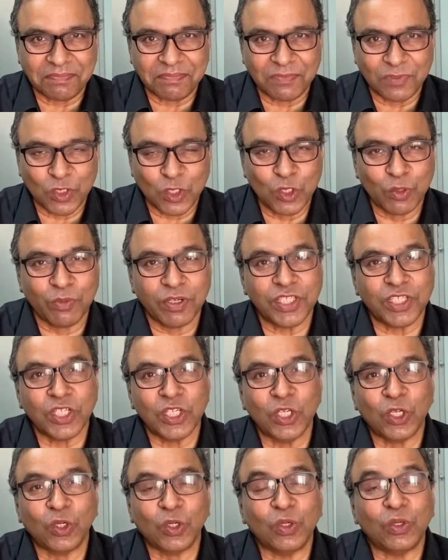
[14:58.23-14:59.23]
Too much
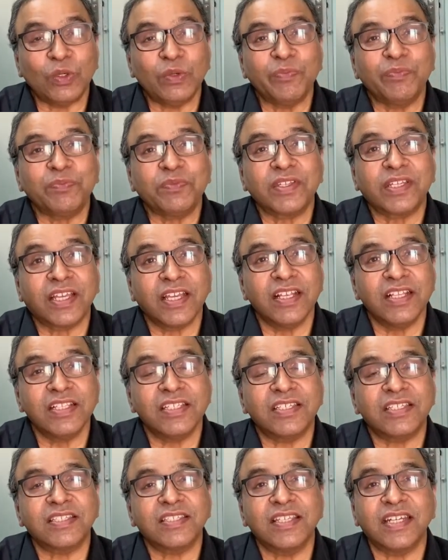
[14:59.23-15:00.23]
ego
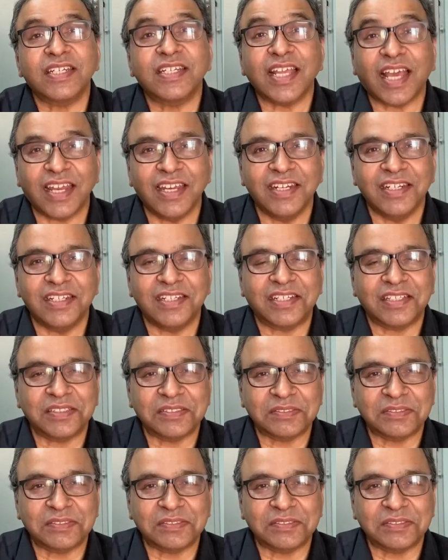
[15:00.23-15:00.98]
kills the talent.